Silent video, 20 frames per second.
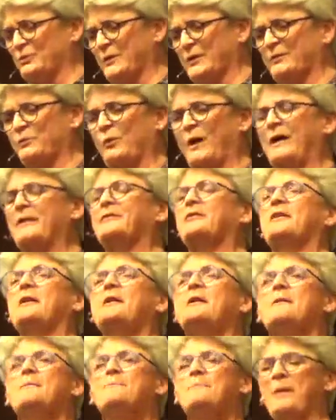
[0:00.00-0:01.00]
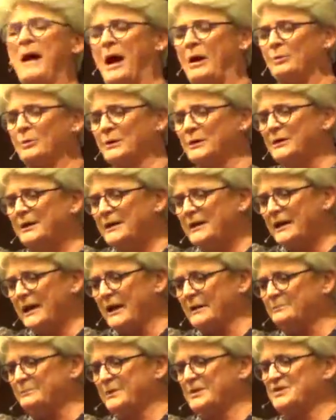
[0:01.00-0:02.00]
with wealth, power,
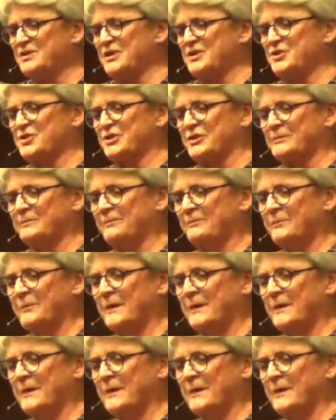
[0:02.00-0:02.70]
and position.